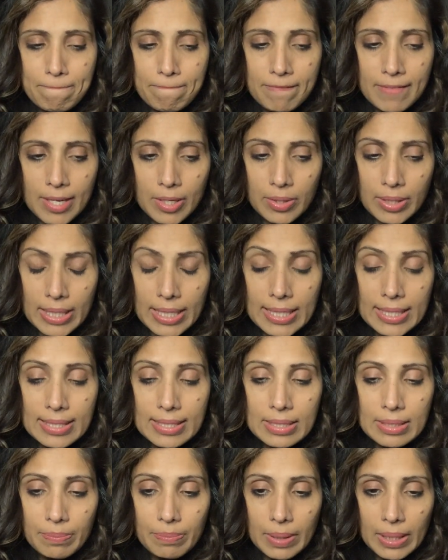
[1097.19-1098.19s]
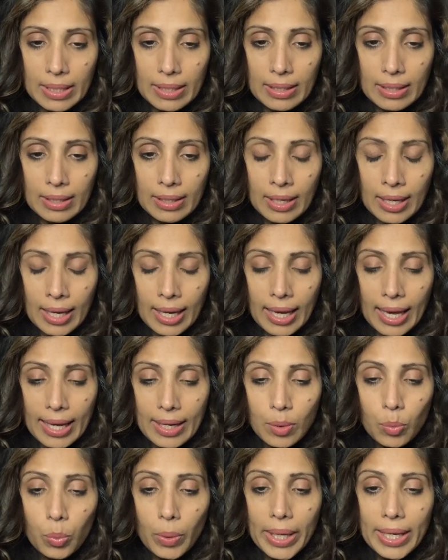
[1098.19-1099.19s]
There needs to be an
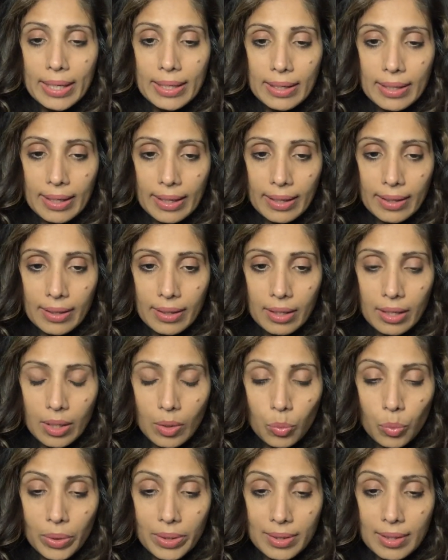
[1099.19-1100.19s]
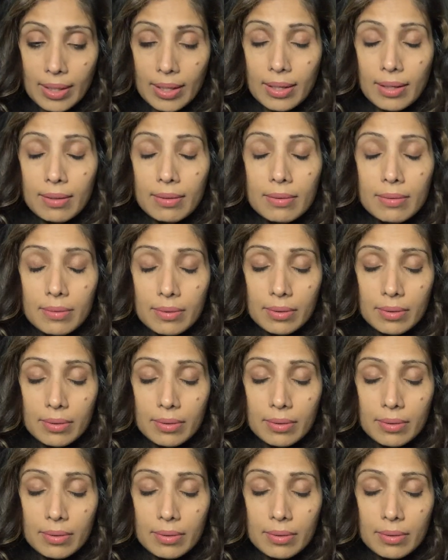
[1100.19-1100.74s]
awakening within